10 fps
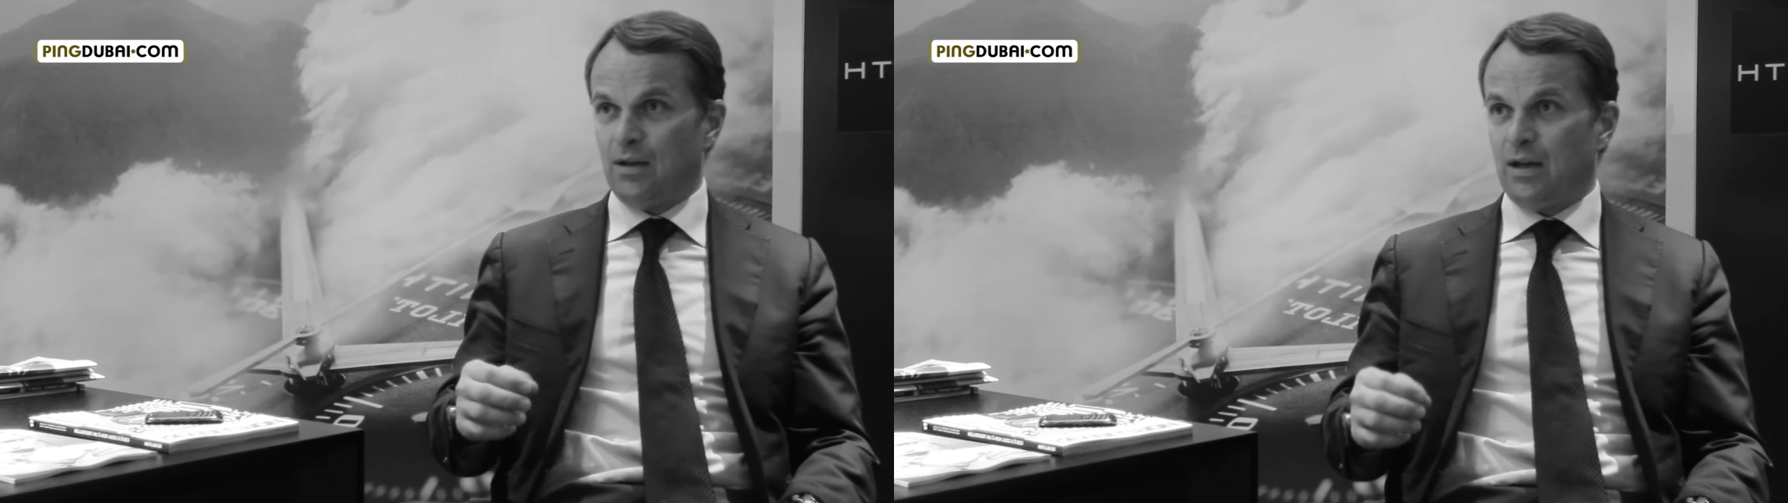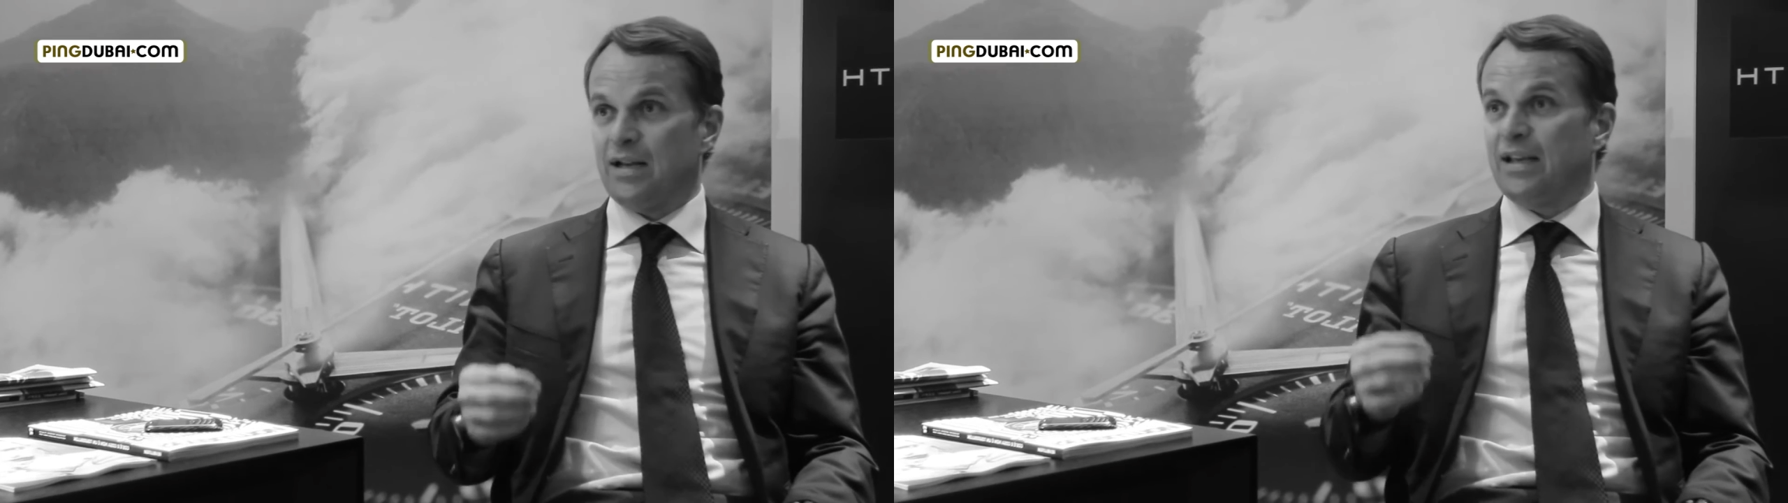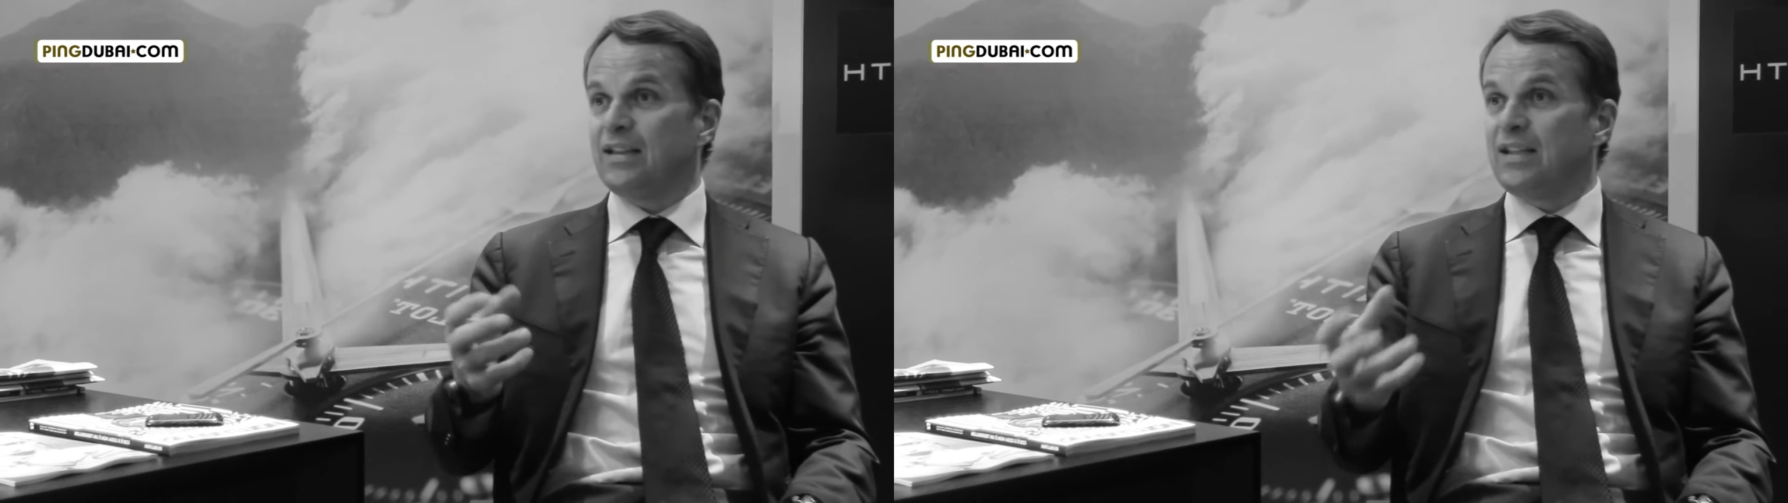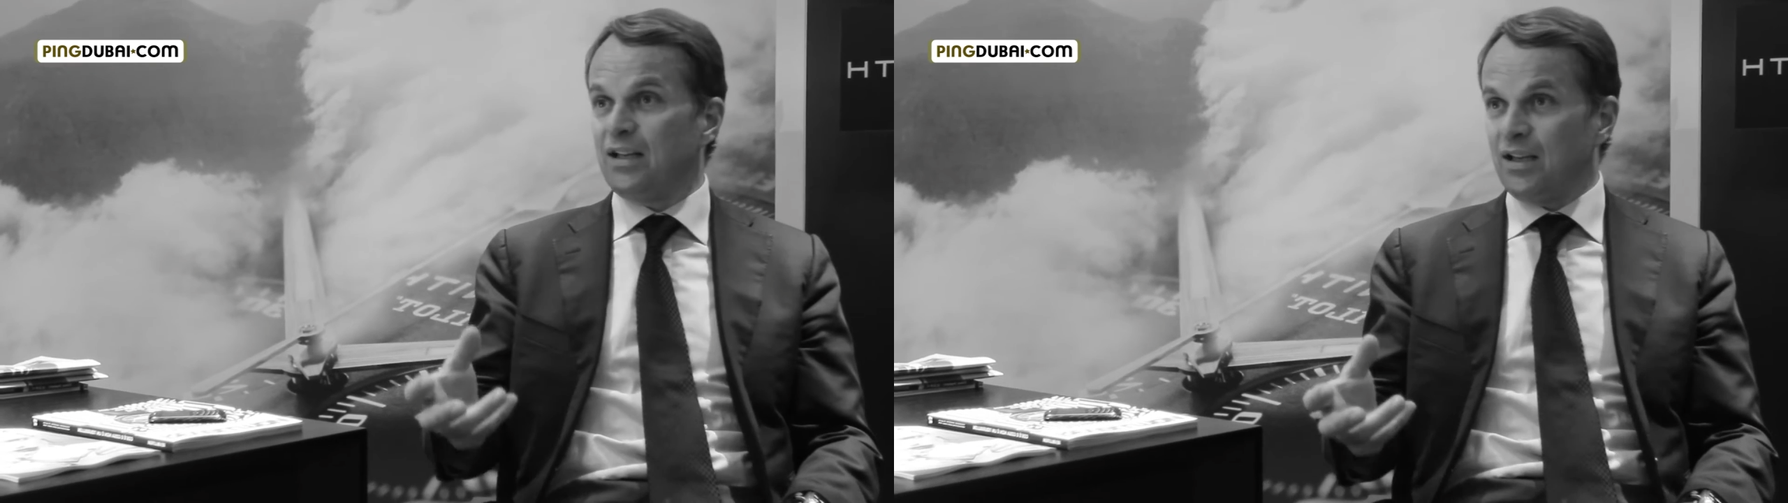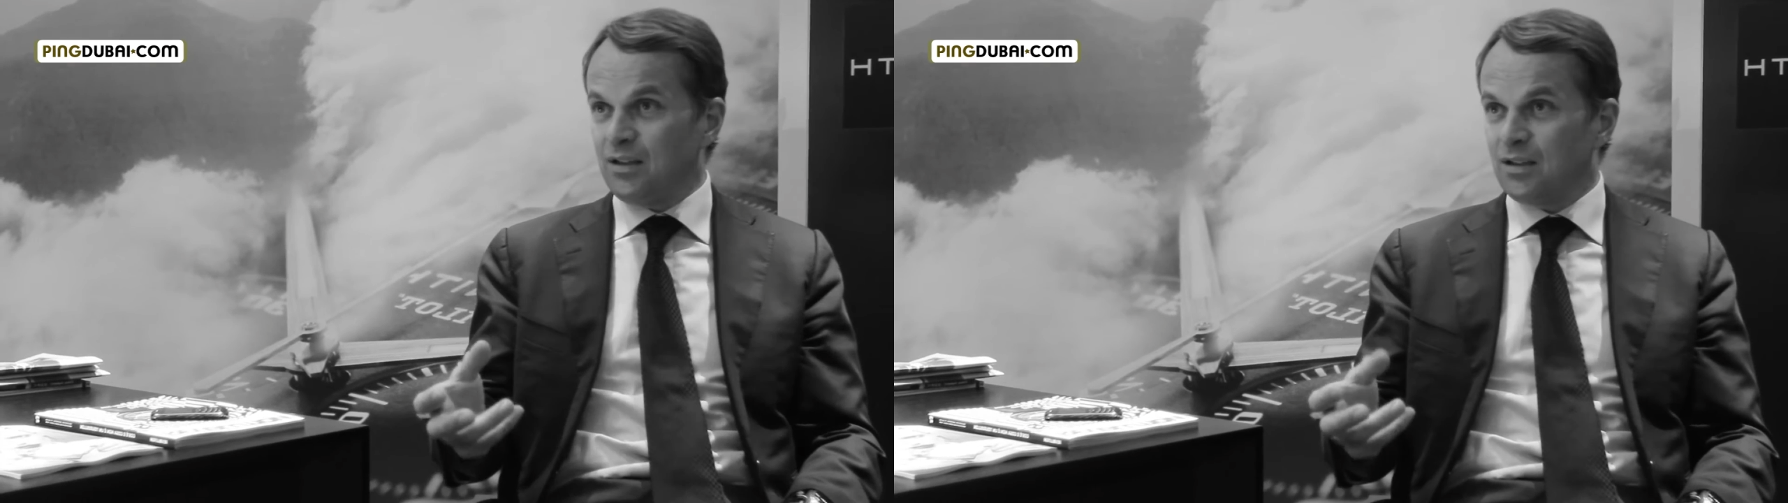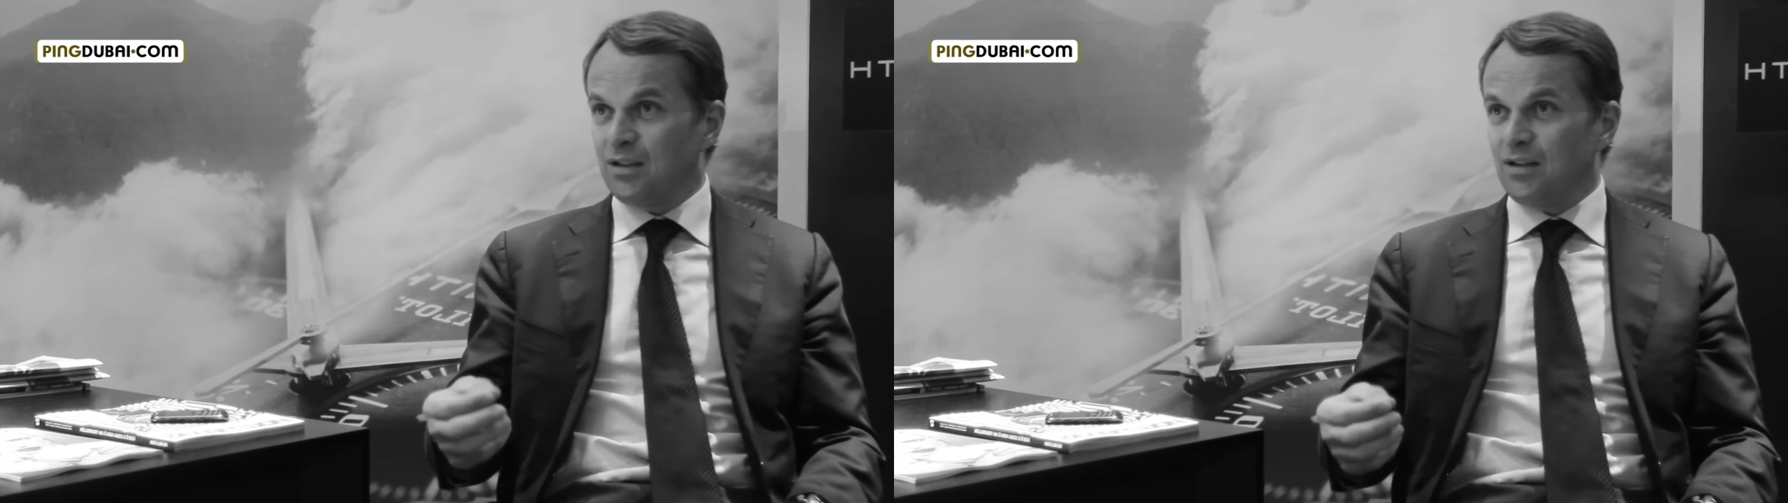And he did it.